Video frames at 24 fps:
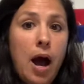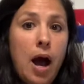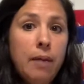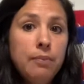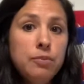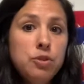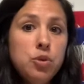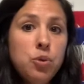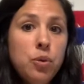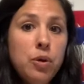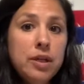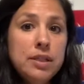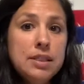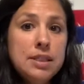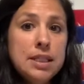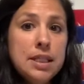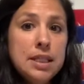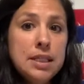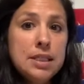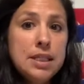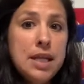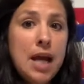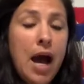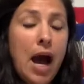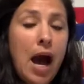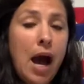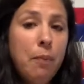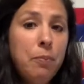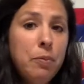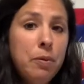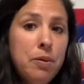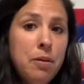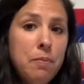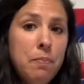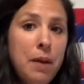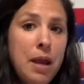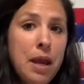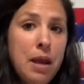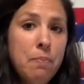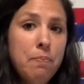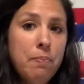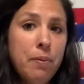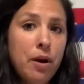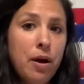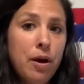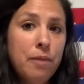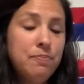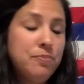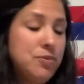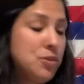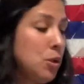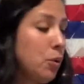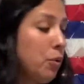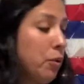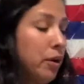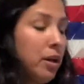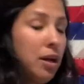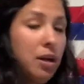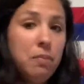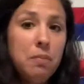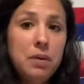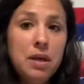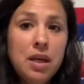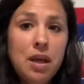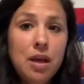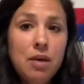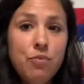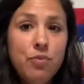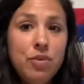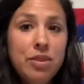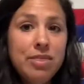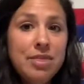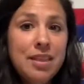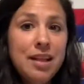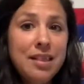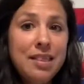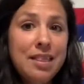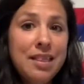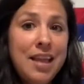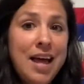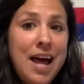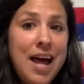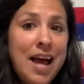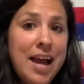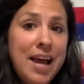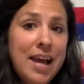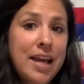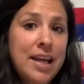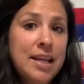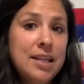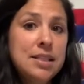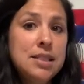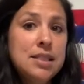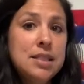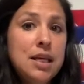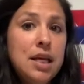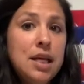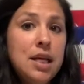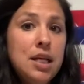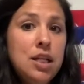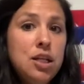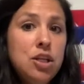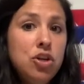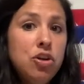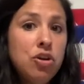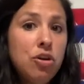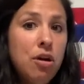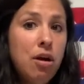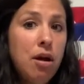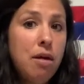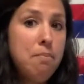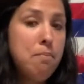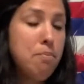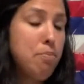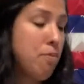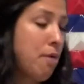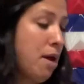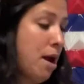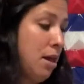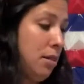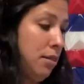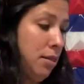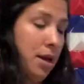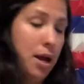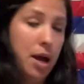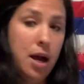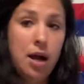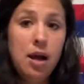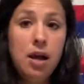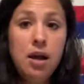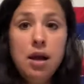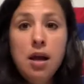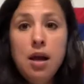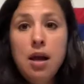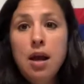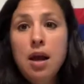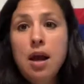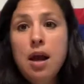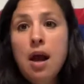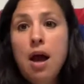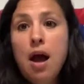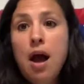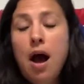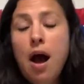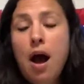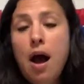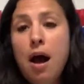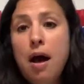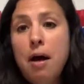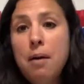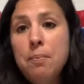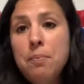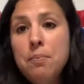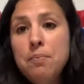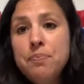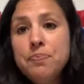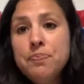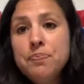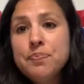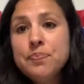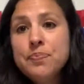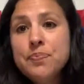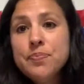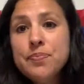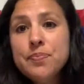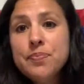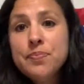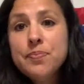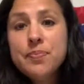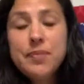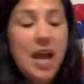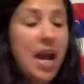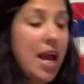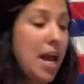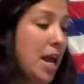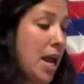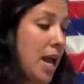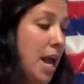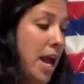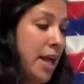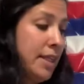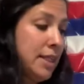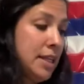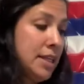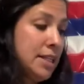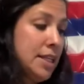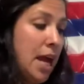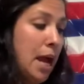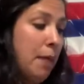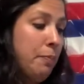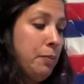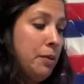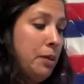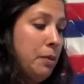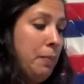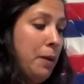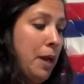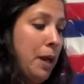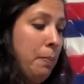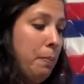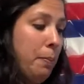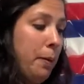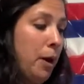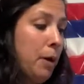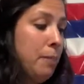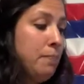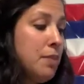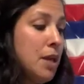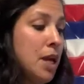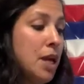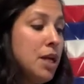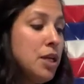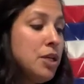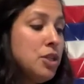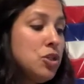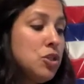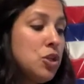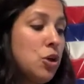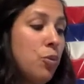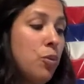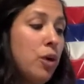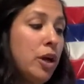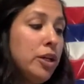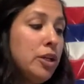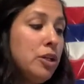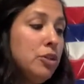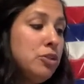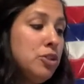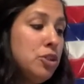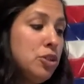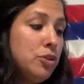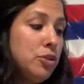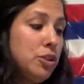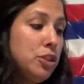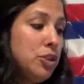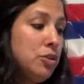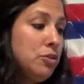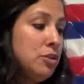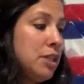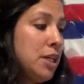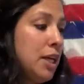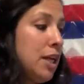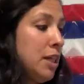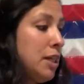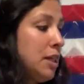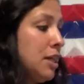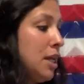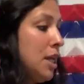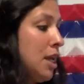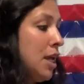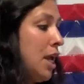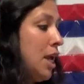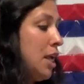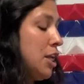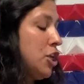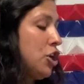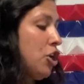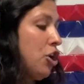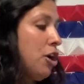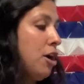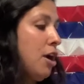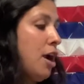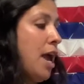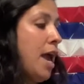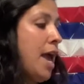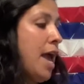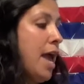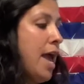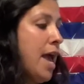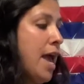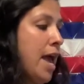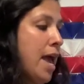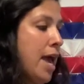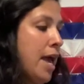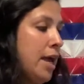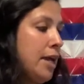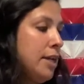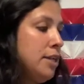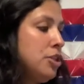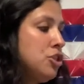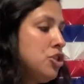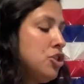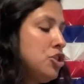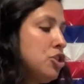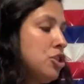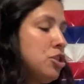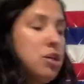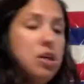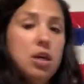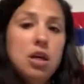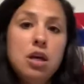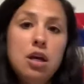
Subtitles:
towards the top of the paper. So we're gonna begin with the lines in your umbrella at the top of the paper. So what you'll do is you'll take your edge